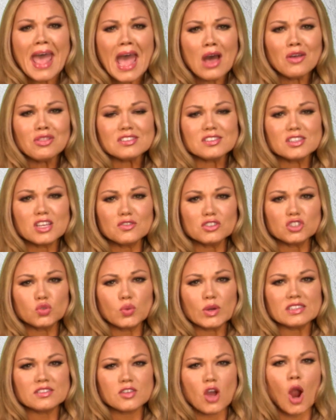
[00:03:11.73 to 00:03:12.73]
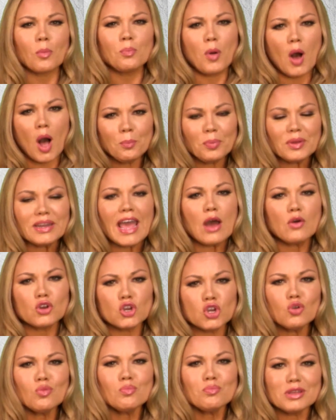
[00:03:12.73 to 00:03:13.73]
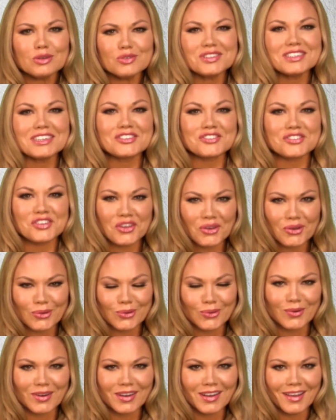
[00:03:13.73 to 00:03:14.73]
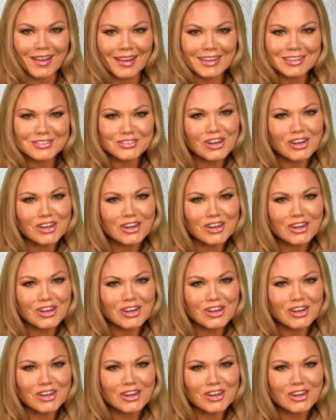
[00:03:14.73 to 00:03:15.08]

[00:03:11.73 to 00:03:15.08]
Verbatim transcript: Now the Silva twins are pumping out new music too.